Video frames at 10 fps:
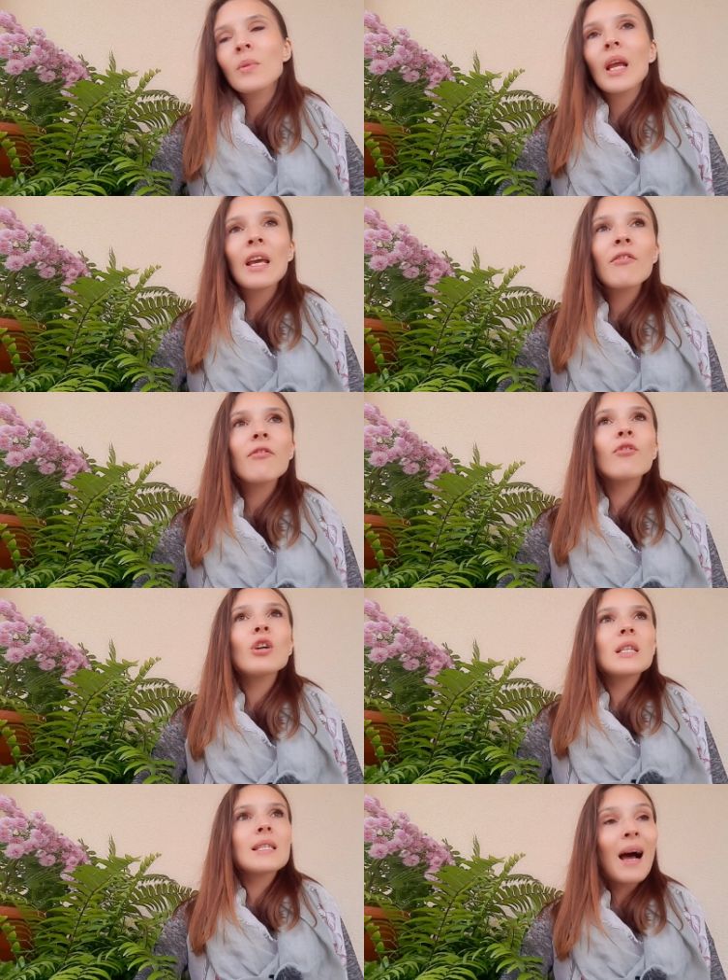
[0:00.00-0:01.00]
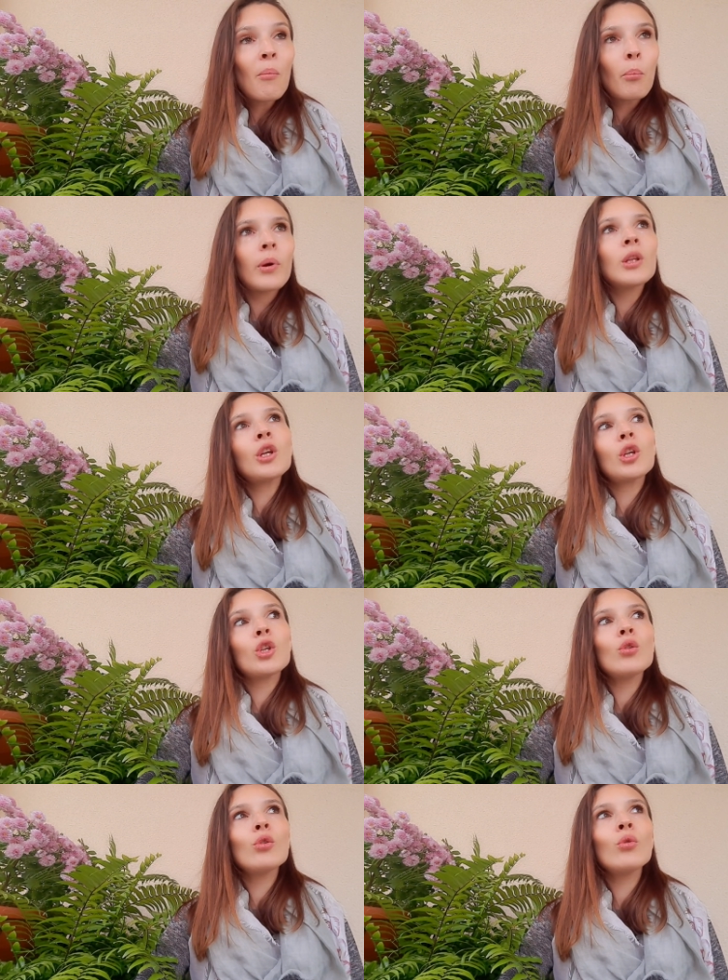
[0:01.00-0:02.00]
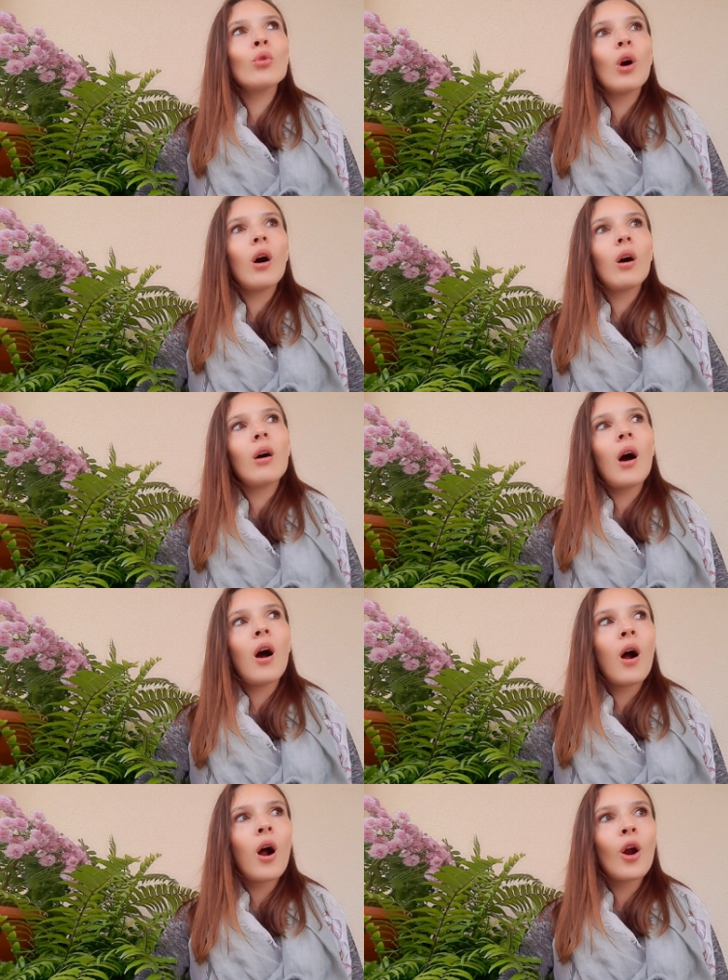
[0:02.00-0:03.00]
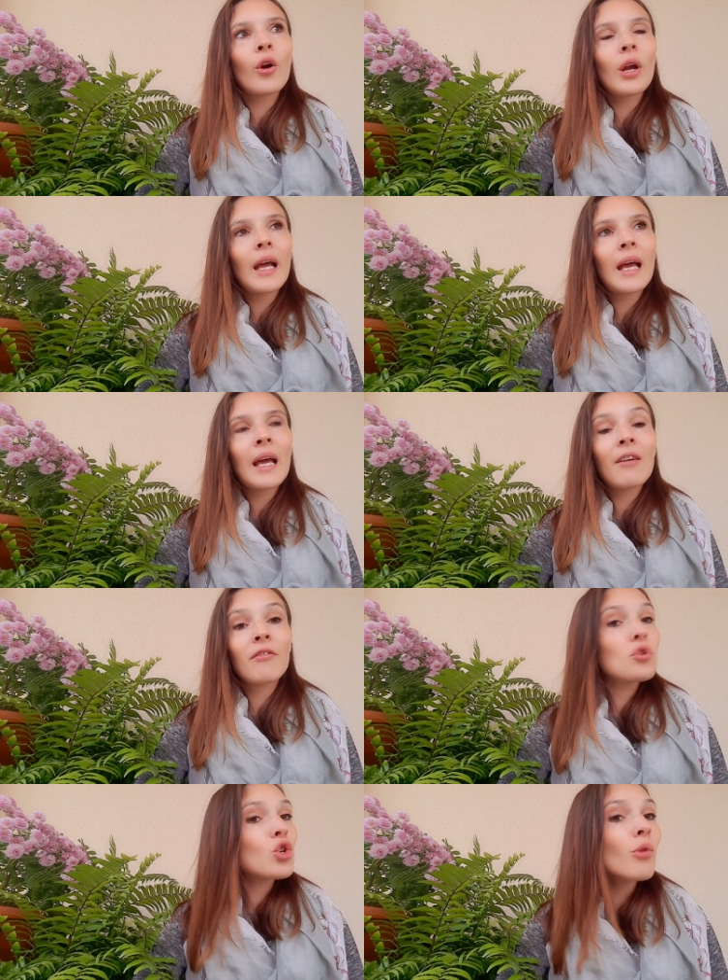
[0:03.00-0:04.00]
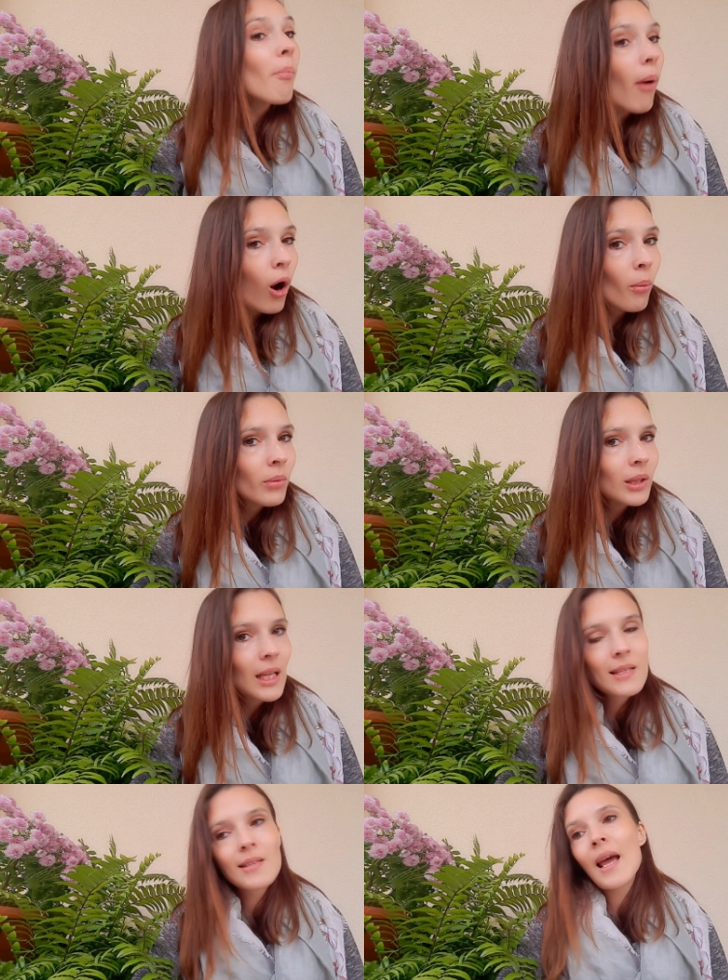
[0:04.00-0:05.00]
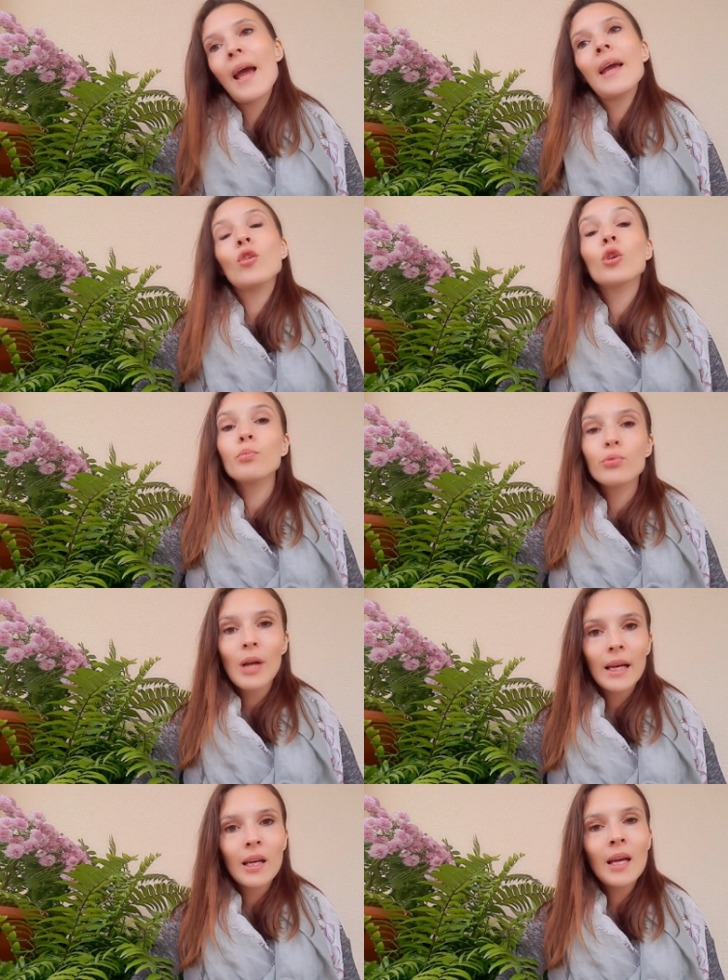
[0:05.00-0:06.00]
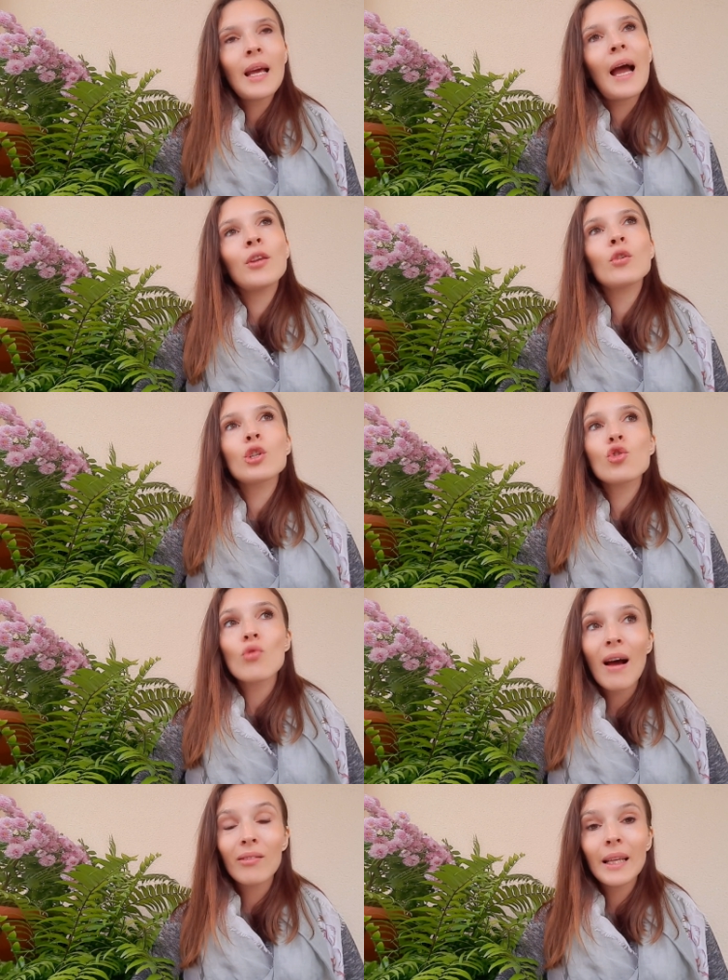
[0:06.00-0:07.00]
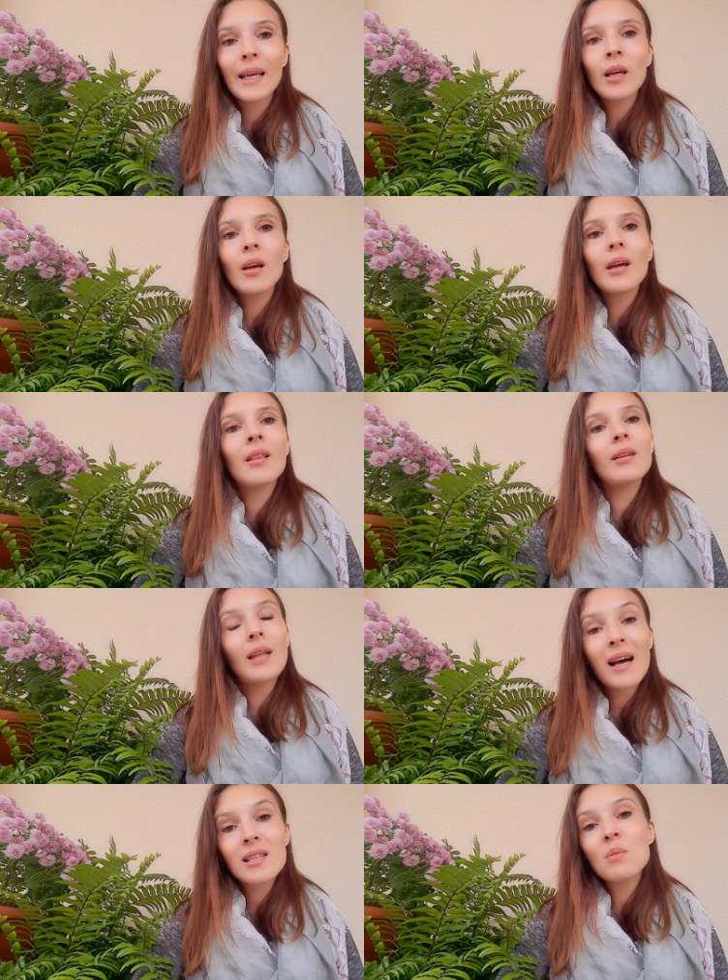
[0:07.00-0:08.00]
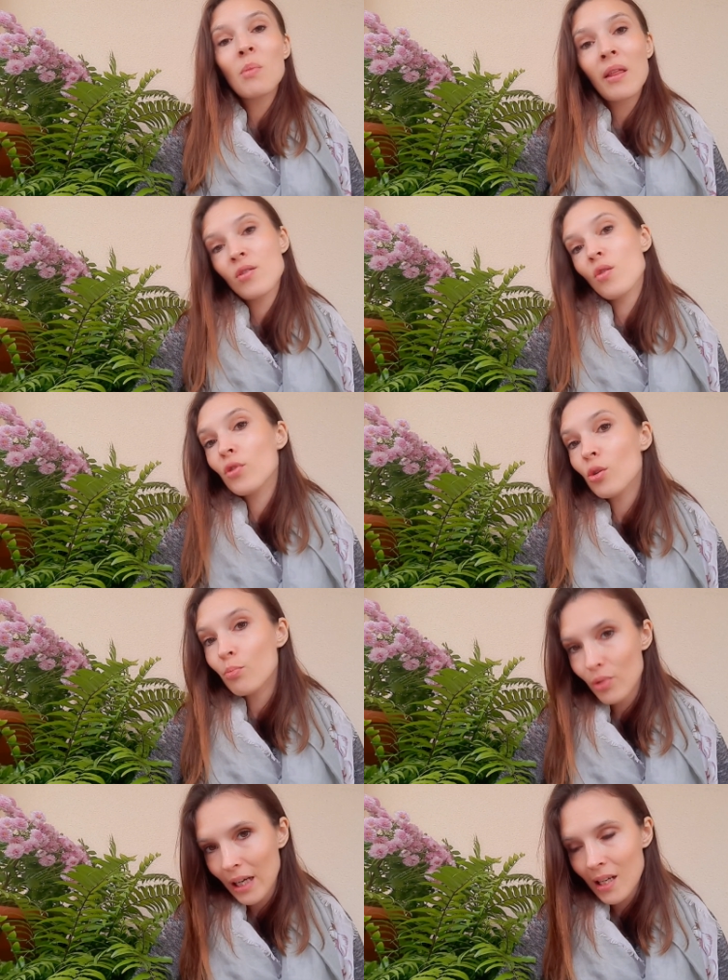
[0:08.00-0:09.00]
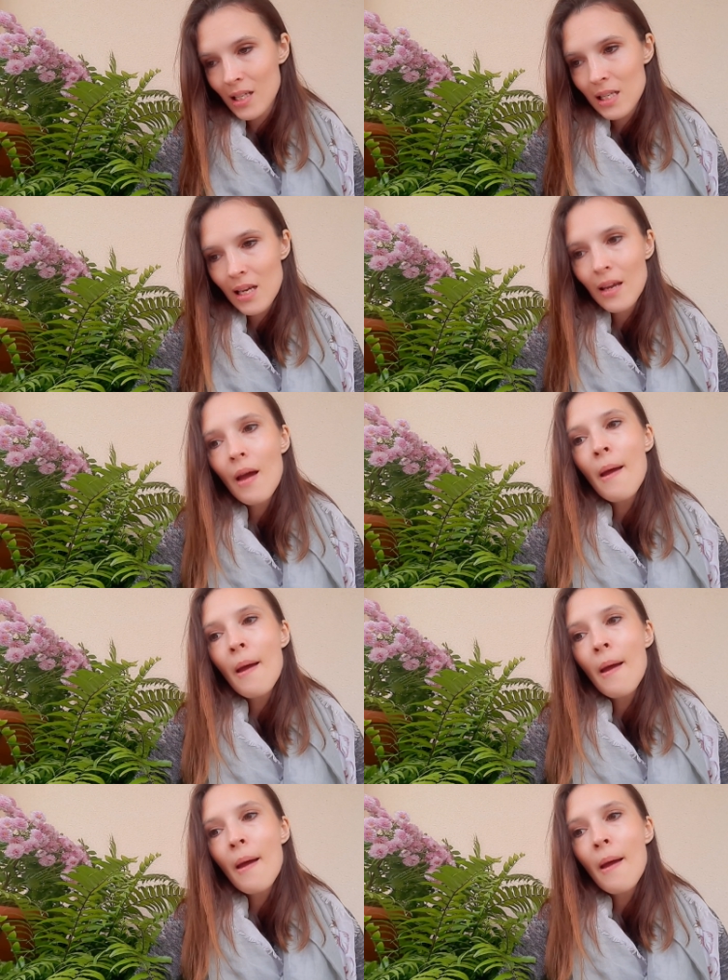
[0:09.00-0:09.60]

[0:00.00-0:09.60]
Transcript: If, for example, you are a future mom, let's say you're pregnant and you're traveling in the last months of your pregnancy,